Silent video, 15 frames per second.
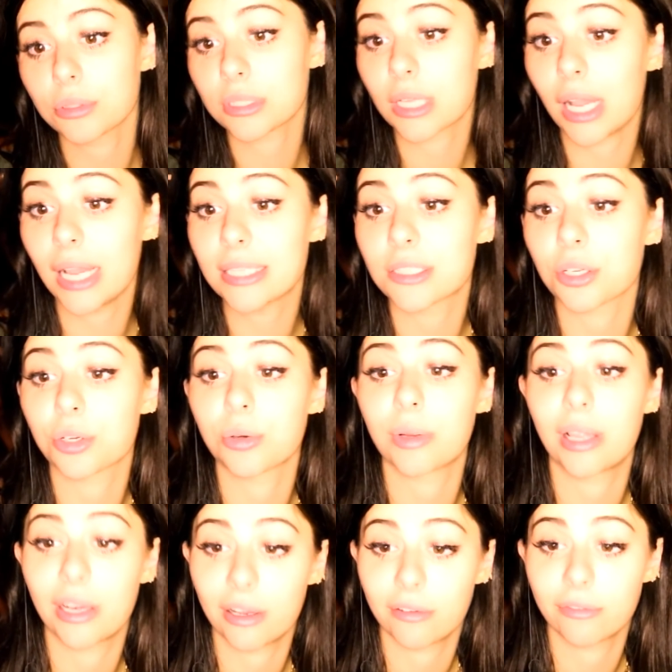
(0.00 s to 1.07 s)
Those guys are
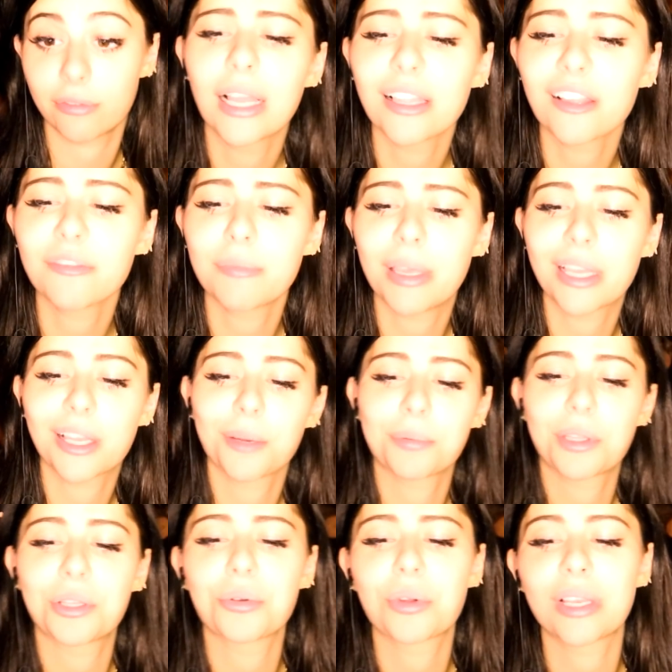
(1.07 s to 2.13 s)
creative. I love
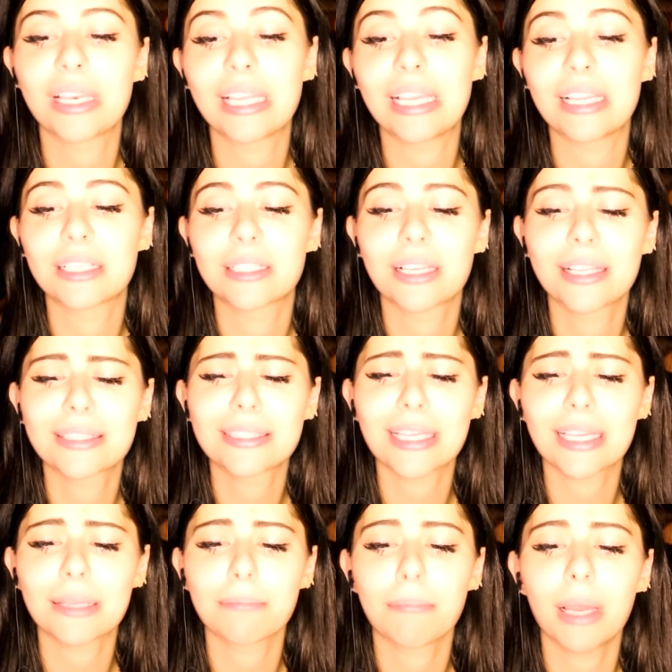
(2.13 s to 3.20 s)
makeup that you can eat. It's
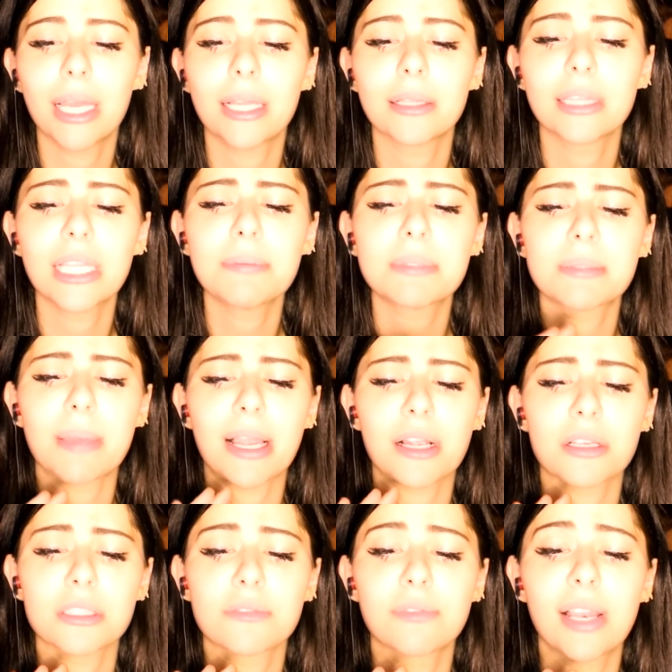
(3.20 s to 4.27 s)
like my lip
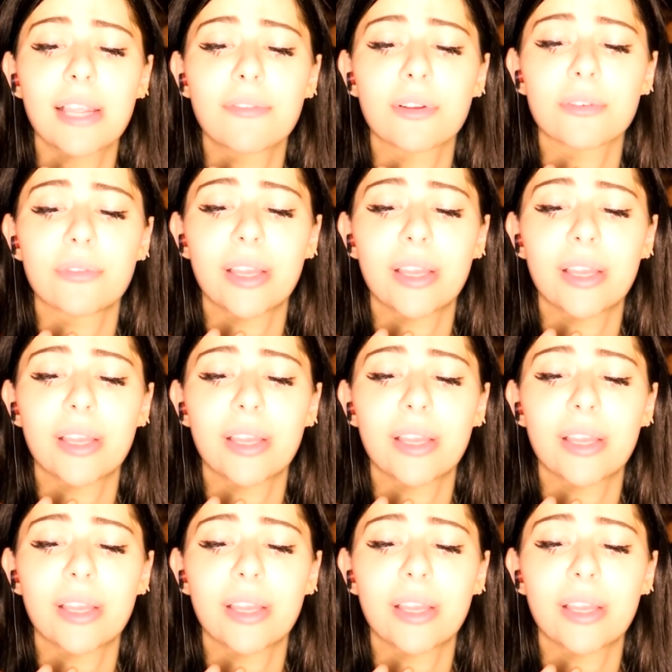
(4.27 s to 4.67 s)
smackers flavored